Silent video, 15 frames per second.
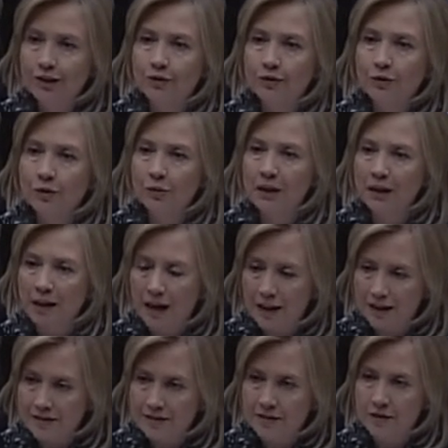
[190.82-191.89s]

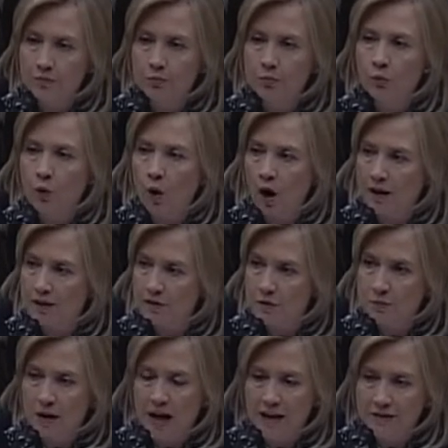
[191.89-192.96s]
criminalize in the
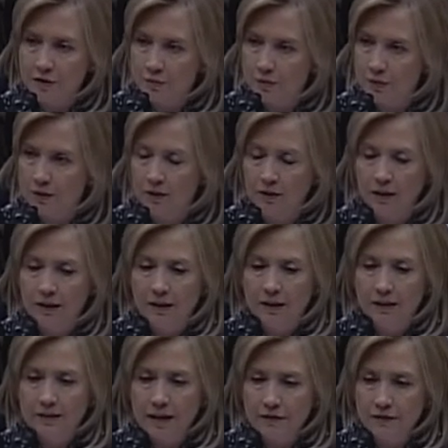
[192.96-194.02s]
broadest possible
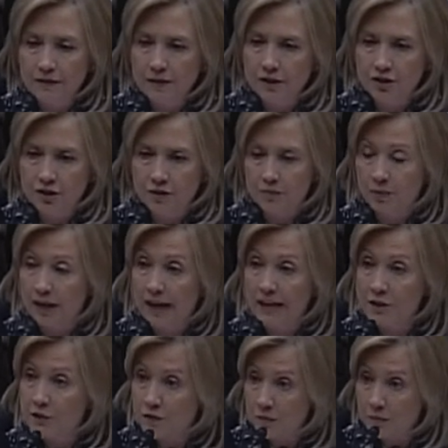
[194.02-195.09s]
definition
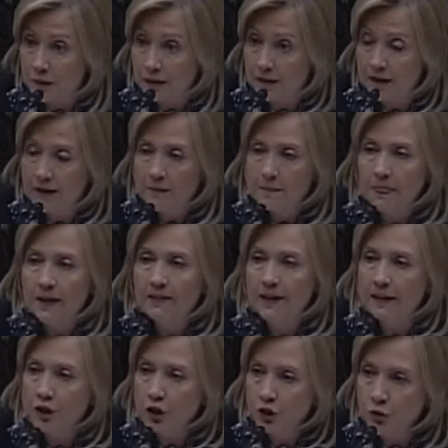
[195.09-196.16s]
blasphemy, and
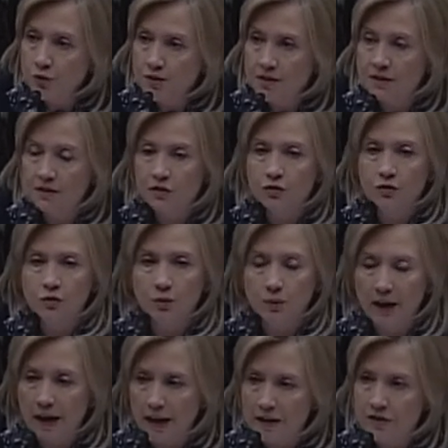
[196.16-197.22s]
then use it
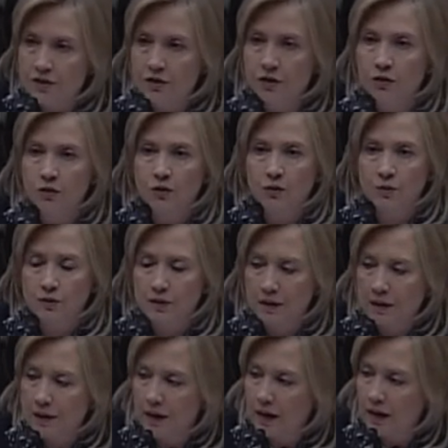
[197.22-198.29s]
to execute,
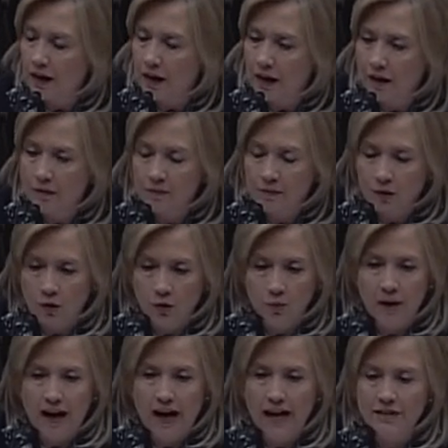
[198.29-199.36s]

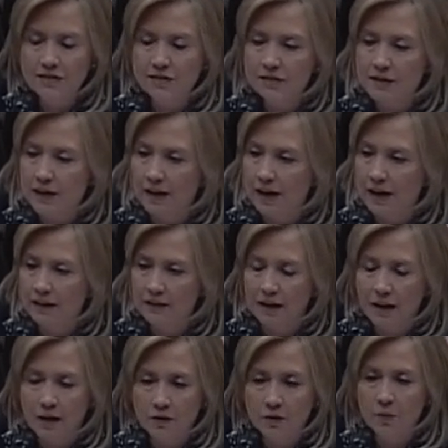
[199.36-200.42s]
harass, and
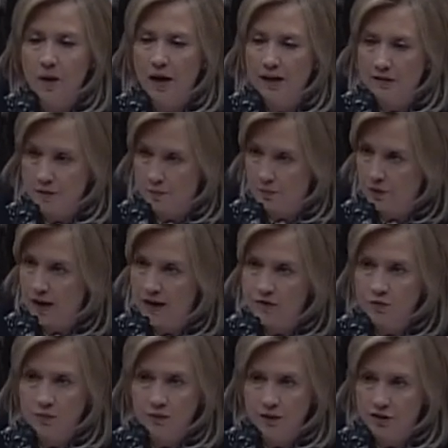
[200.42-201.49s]
otherwise
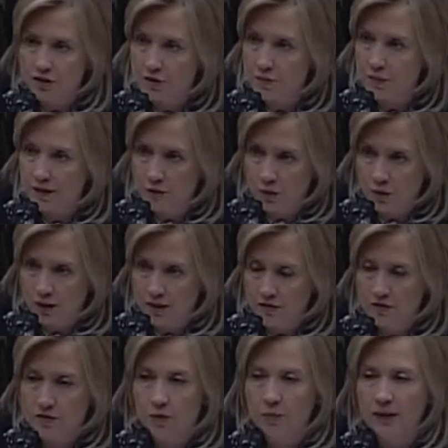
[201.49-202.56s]
oppress religious
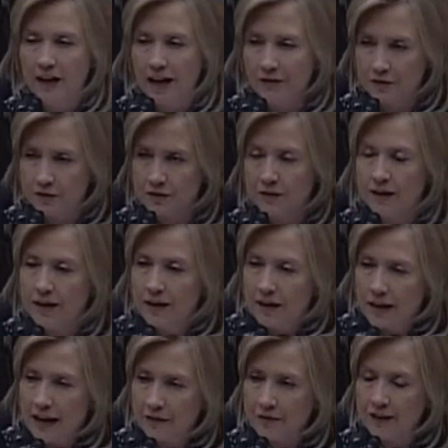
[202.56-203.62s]
minorities. So we have to
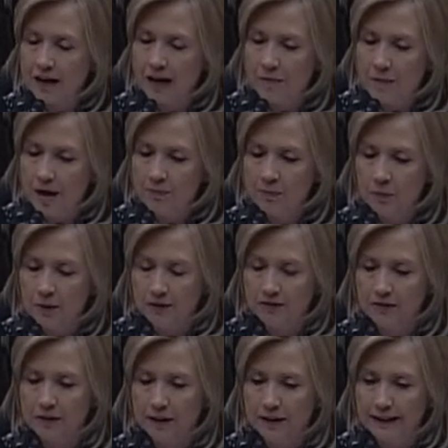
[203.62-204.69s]
come up
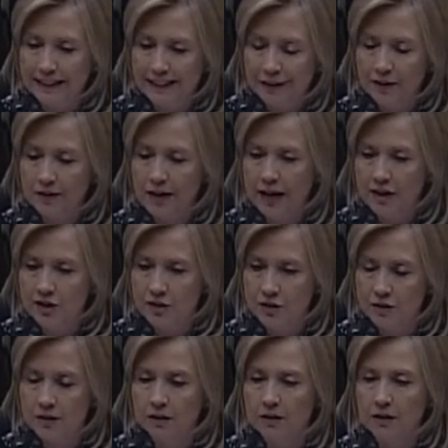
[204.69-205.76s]
with an
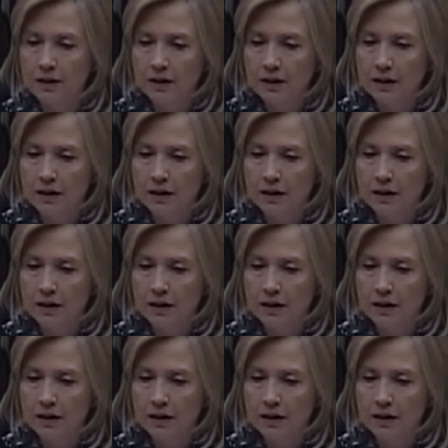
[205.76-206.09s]
international